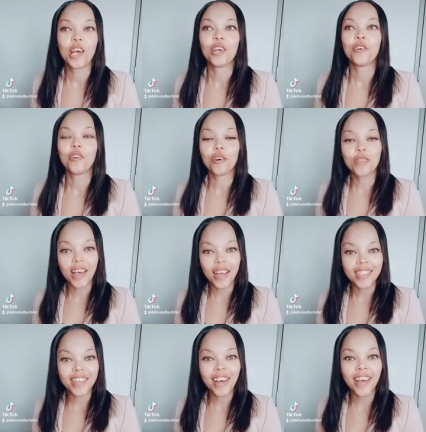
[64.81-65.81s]
You know, that
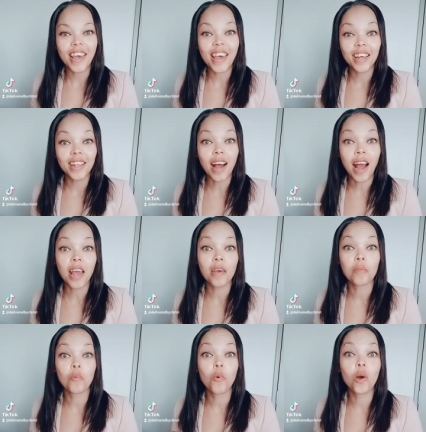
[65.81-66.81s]
is a hill I
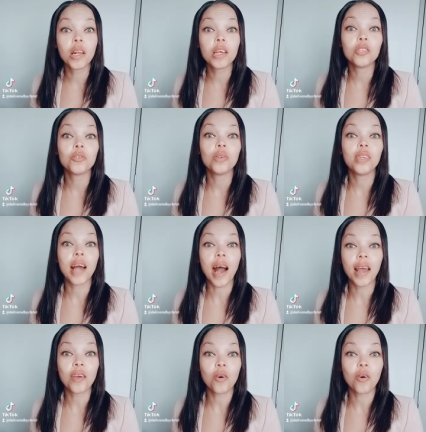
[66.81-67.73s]
am willing to die